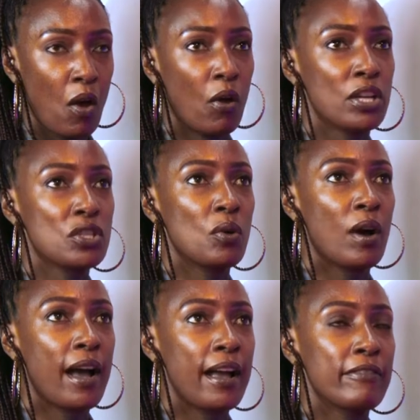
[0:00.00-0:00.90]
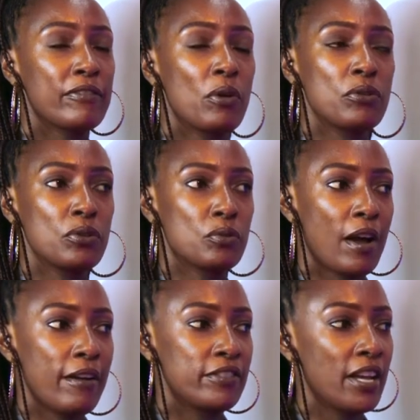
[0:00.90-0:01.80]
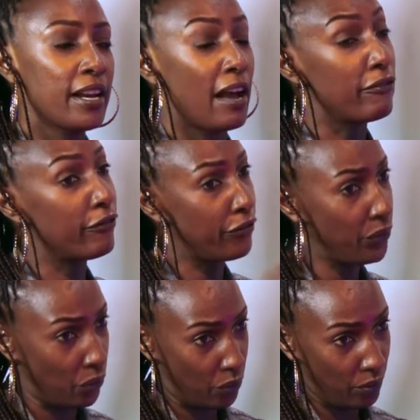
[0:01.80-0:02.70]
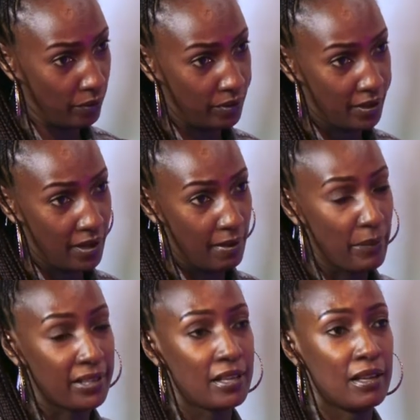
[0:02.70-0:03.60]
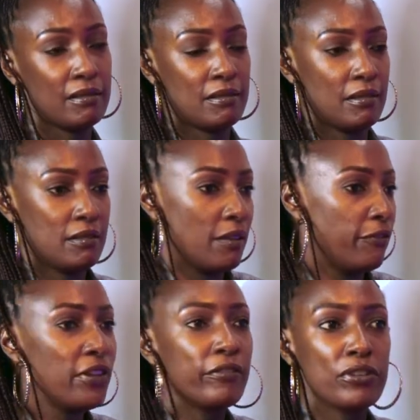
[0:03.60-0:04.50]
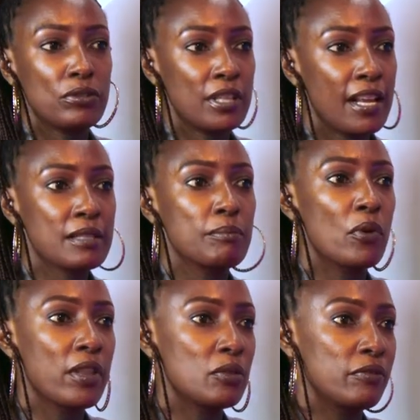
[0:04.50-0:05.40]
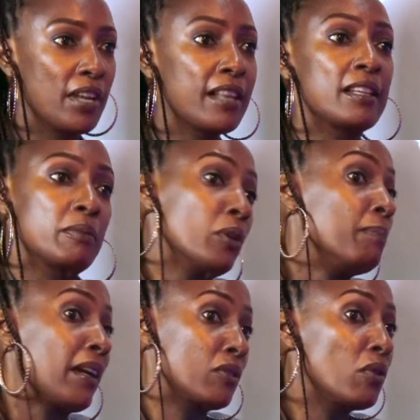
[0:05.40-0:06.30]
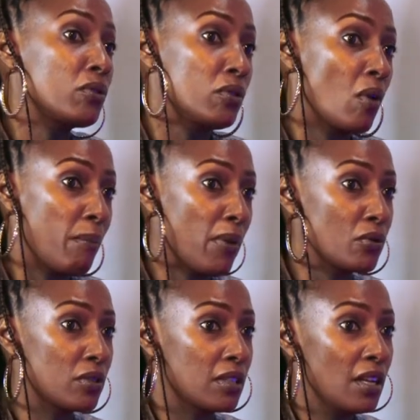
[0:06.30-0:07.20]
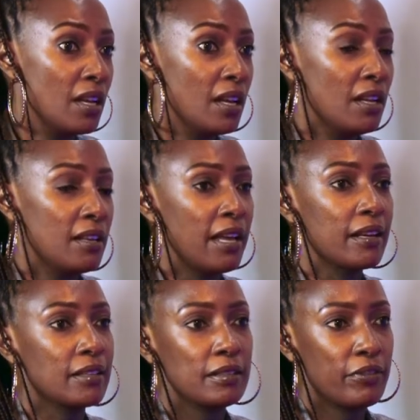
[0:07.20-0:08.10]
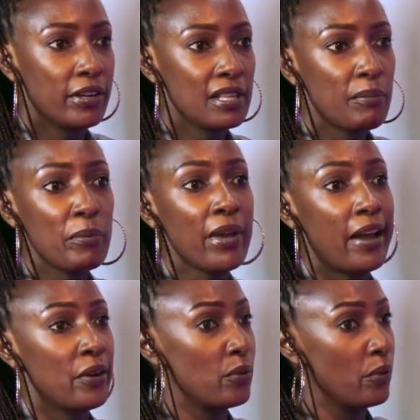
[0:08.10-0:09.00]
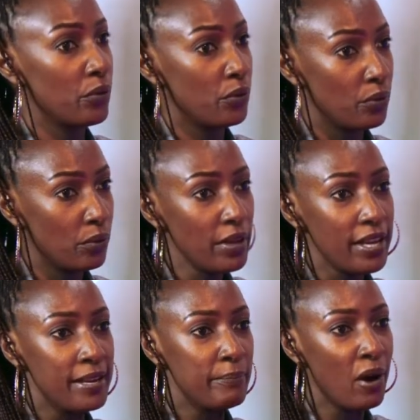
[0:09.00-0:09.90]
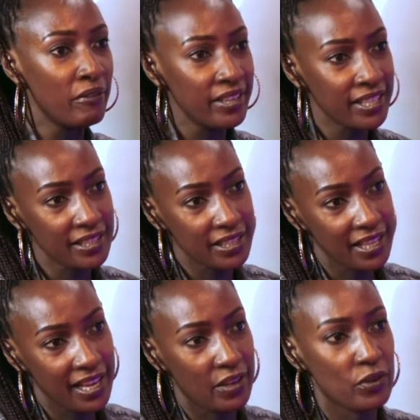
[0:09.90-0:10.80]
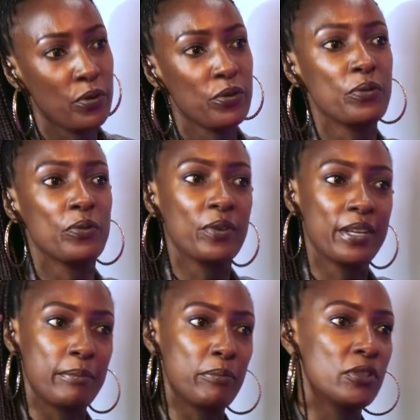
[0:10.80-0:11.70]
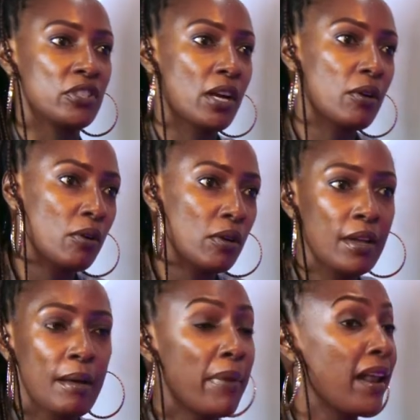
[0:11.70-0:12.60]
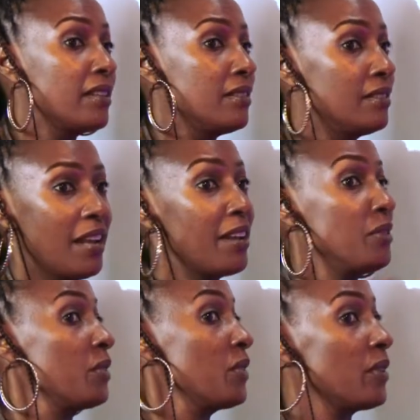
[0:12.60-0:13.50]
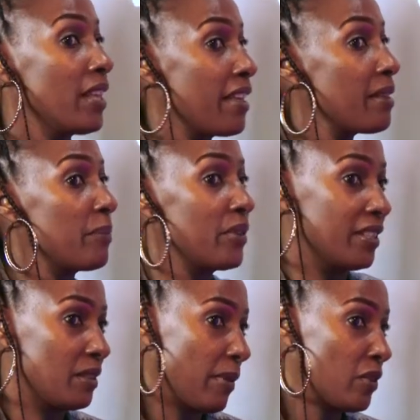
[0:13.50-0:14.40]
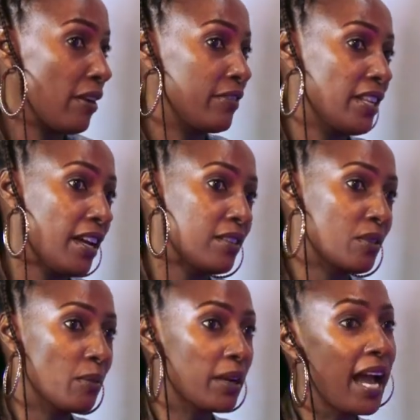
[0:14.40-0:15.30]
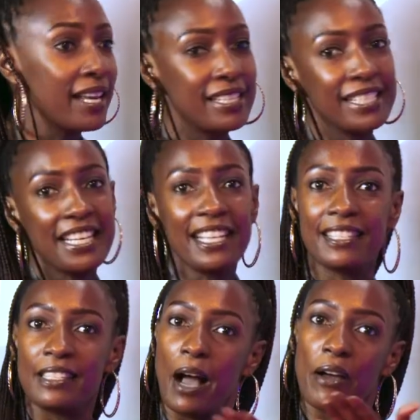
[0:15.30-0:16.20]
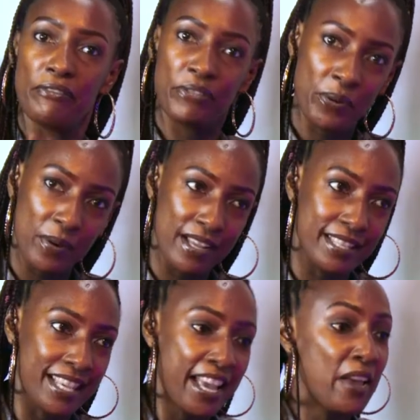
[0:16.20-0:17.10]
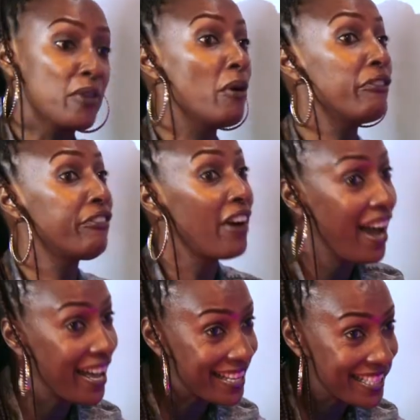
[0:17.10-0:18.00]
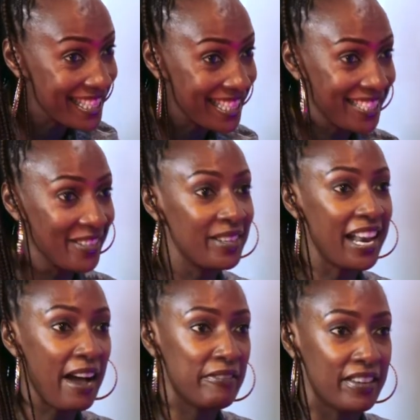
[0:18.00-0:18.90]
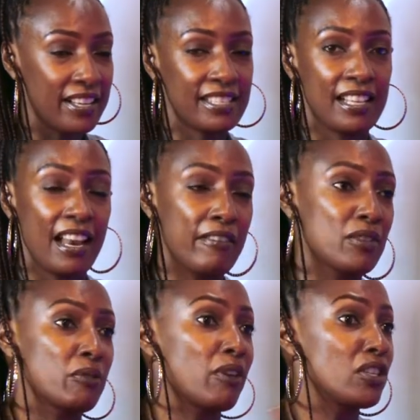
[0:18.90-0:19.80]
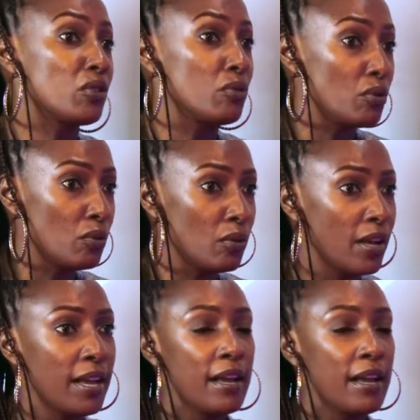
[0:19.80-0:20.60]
Okay. So I have known you to have done a few, but feel free to tell us more that you've done that we might not know about. Like, for example, me, I know you in Power of Legacy. I know you in Bunjako. Mm. But I don't know the other projects you might have done. So kindly let our viewers, your fans, your lovers, the lovers of what you do,